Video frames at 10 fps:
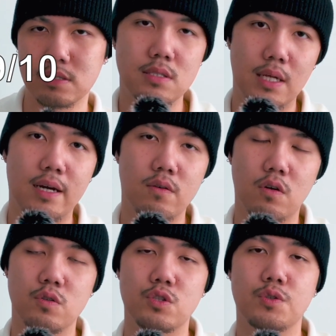Now
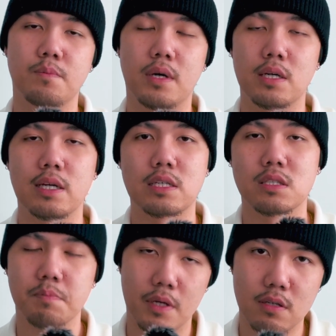onto my
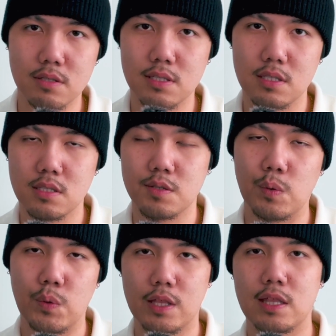experiences
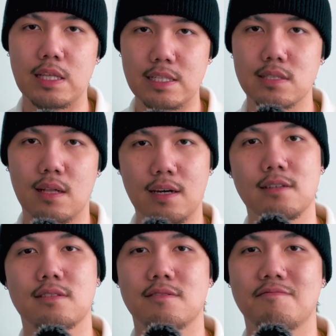with these slides.